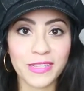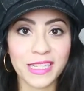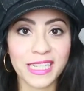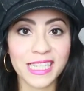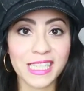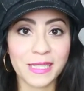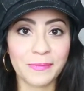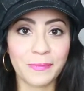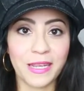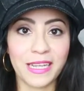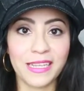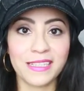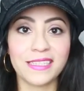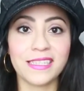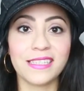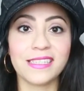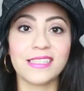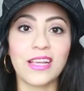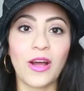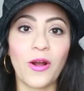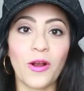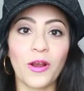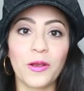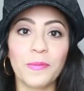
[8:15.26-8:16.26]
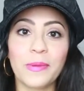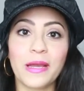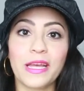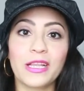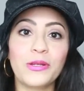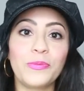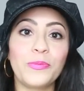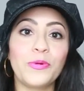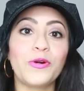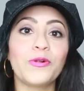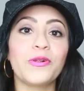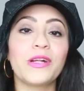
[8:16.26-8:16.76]
these pieces are
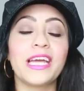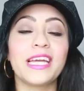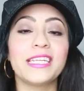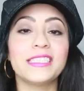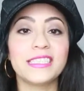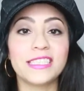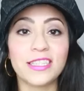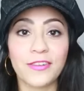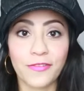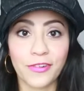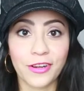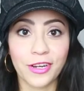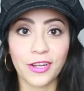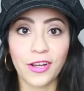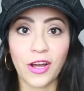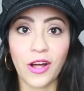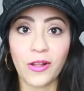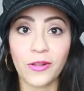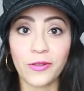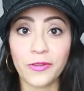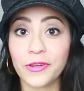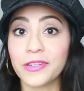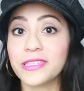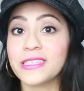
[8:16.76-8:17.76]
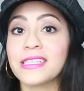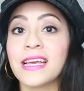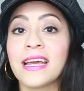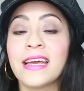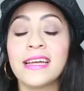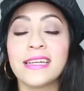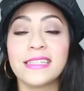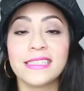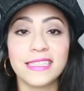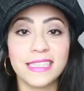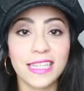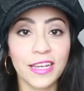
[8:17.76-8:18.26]
available in different colors,
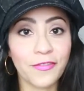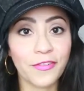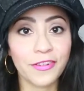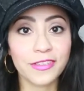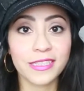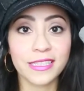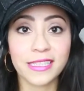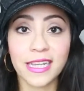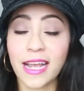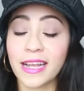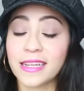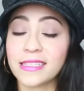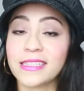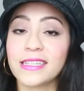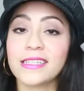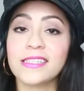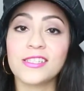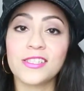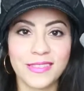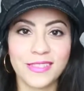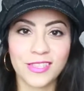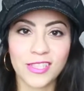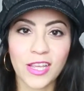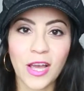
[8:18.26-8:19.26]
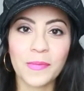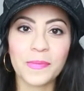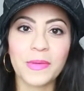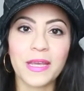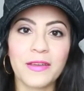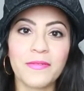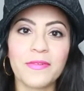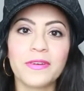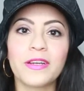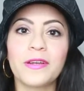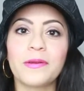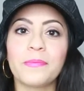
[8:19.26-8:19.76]
different sizes, some
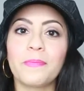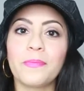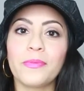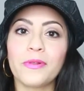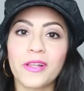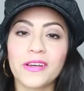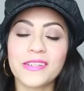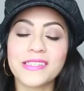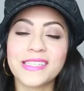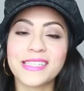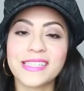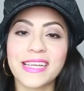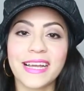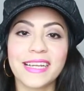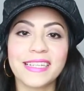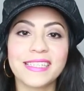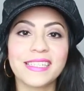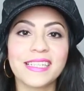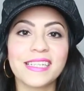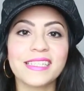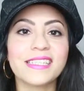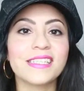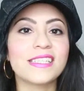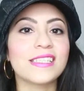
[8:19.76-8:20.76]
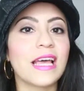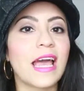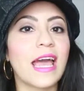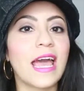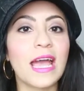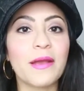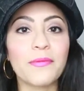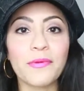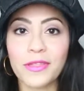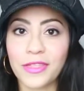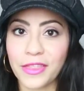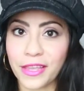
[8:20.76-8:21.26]
even in plus sizes.
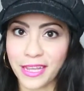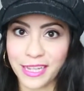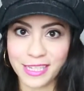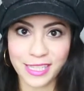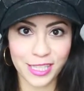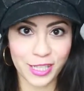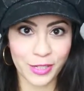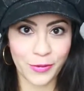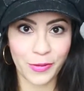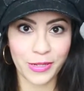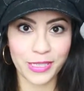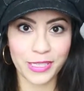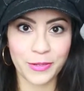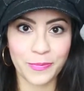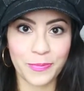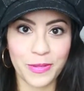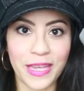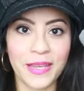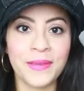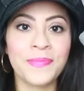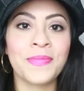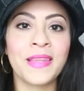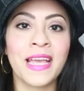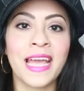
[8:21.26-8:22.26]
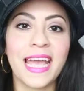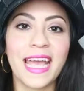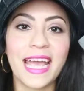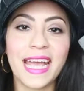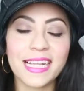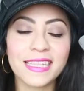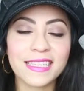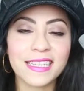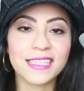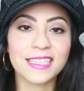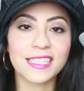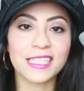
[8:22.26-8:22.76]
Everything is going to be
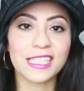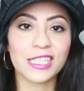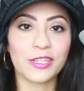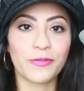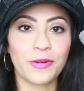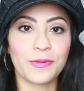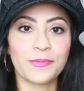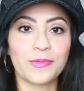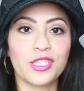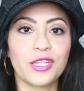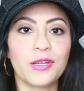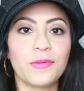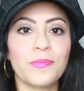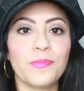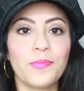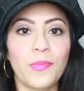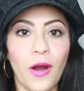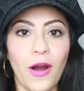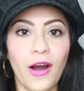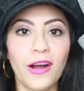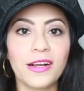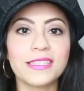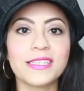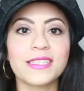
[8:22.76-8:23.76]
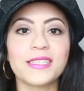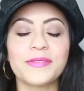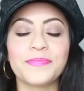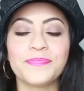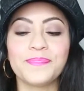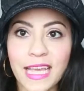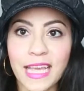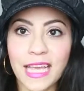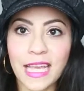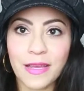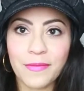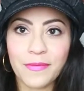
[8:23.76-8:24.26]
in the description box.
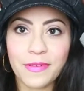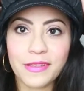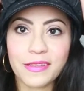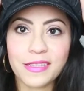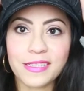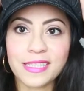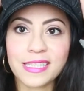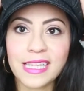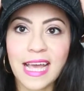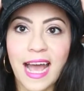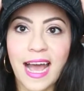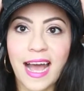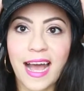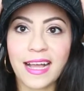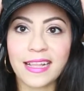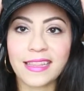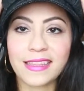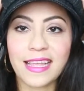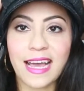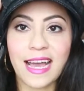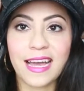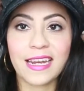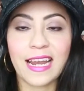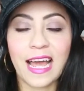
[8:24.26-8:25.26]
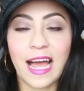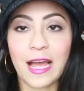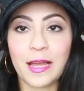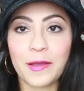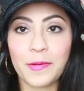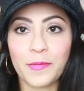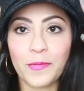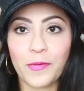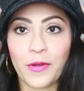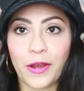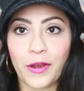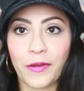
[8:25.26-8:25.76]
Even this hat that I
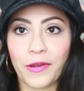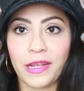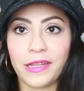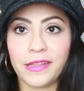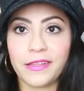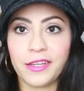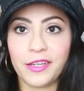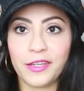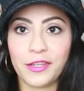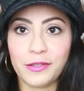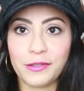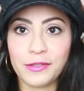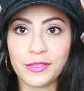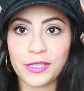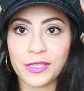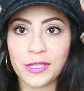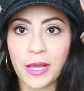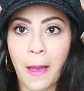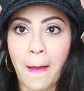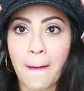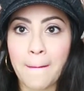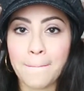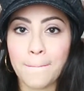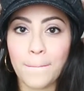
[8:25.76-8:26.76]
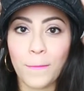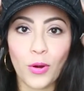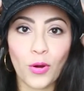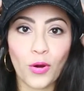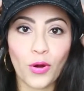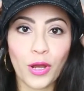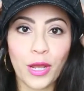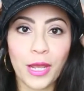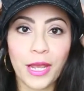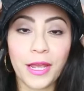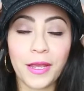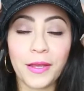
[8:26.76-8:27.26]
am wearing, the
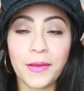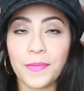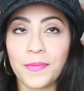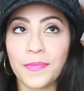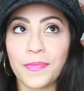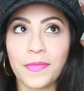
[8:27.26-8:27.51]
newsboy,